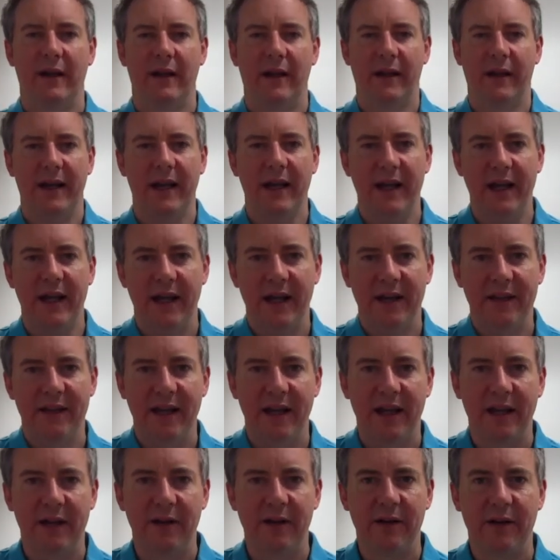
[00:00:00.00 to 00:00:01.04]
Okay, and
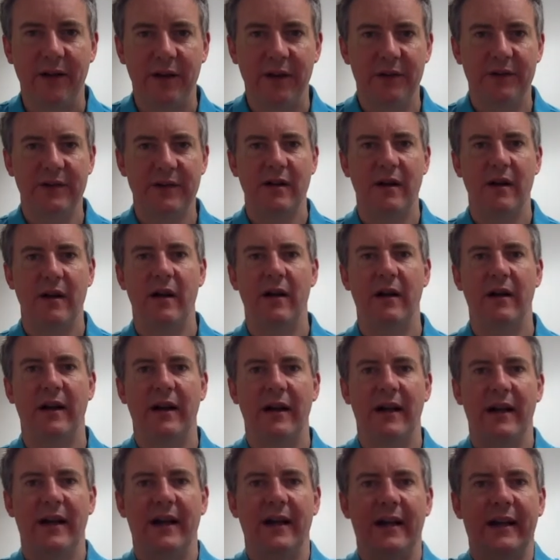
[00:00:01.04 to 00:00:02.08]
then you start
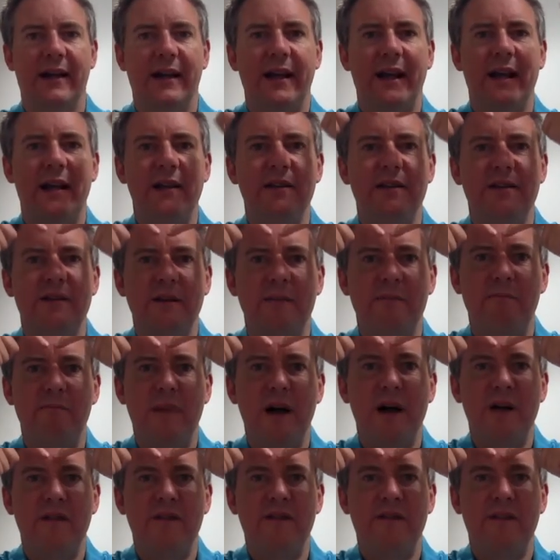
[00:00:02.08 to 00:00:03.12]
again just
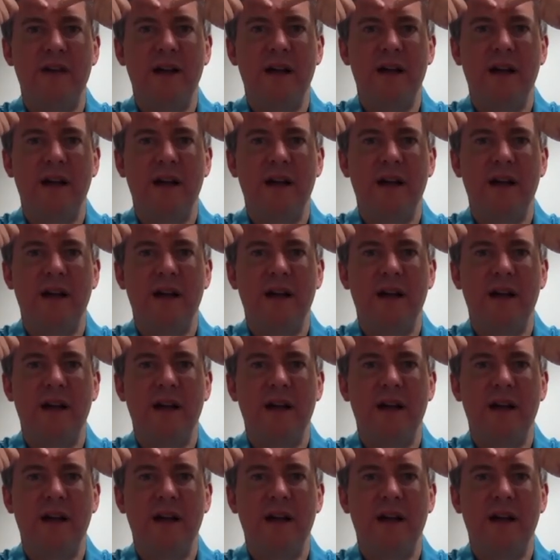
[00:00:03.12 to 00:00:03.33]
above